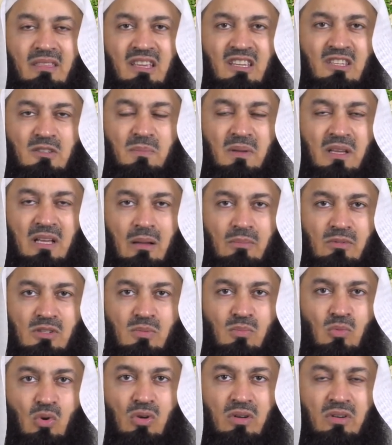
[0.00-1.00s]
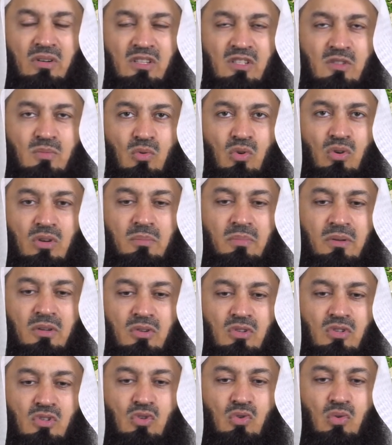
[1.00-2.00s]
things become smaller and smaller
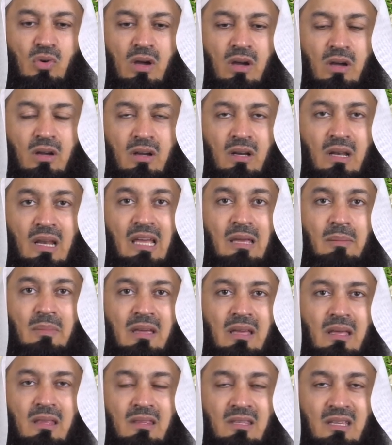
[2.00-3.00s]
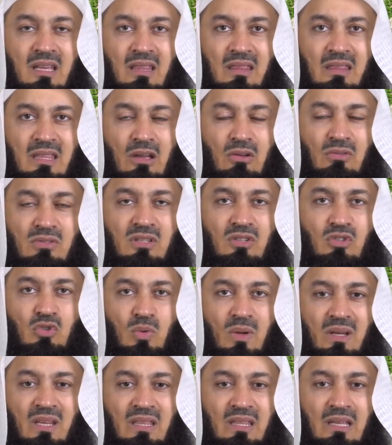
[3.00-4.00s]
because you are climbing ten thousand,
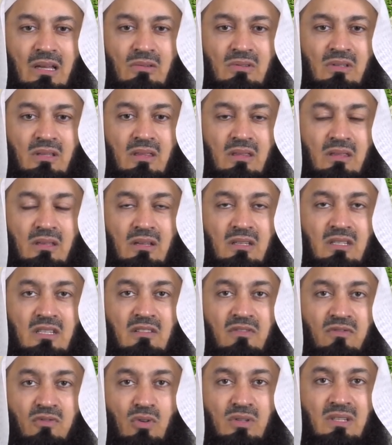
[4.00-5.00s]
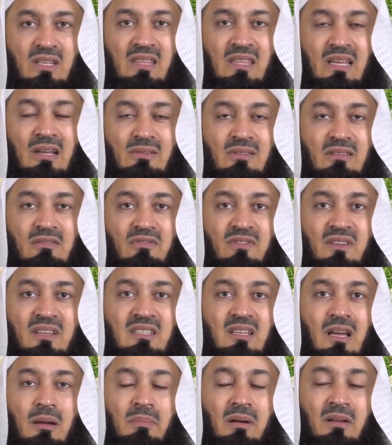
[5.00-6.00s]
twenty thousand, thirty, forty thousand
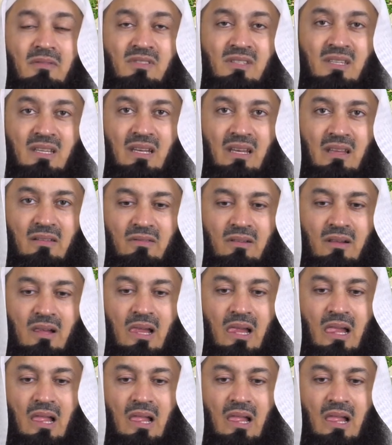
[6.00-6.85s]
feet above sea level.